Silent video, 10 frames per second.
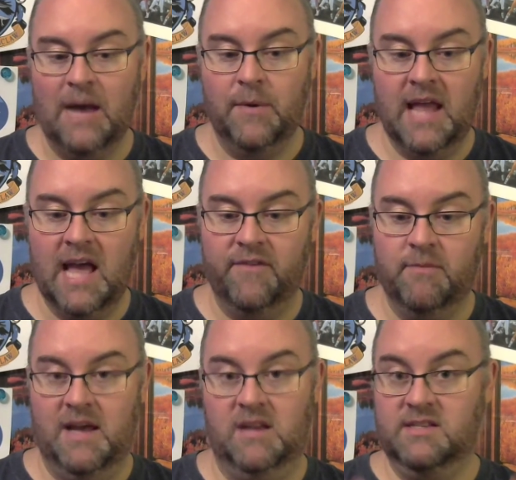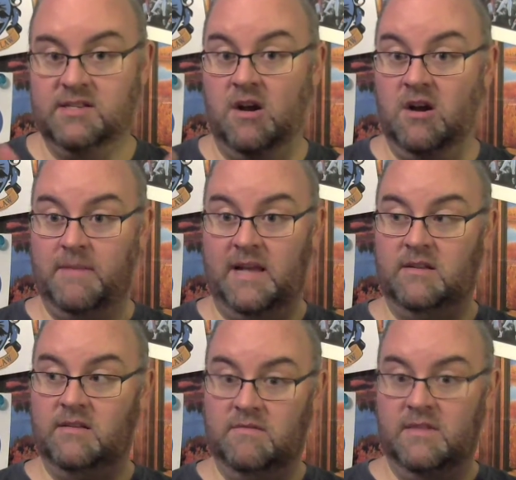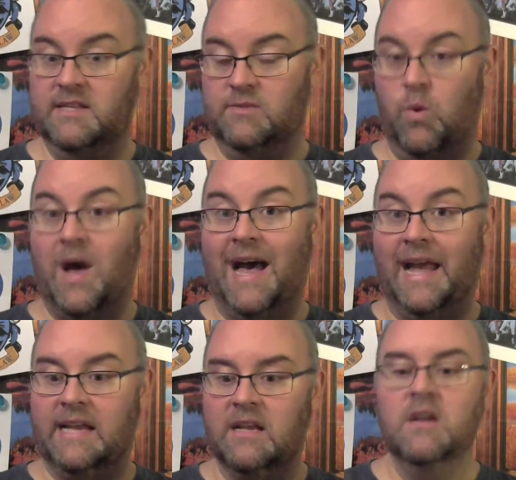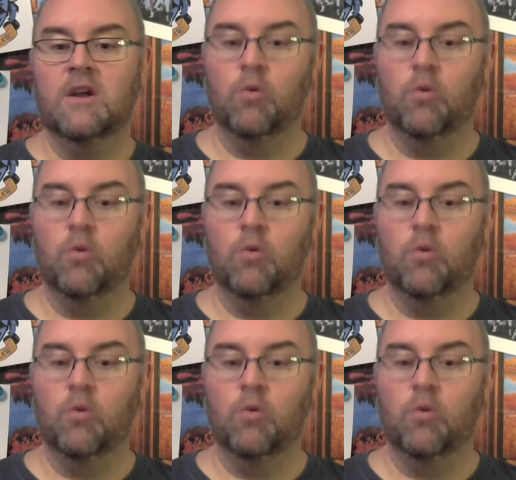I would have about a scar about this wide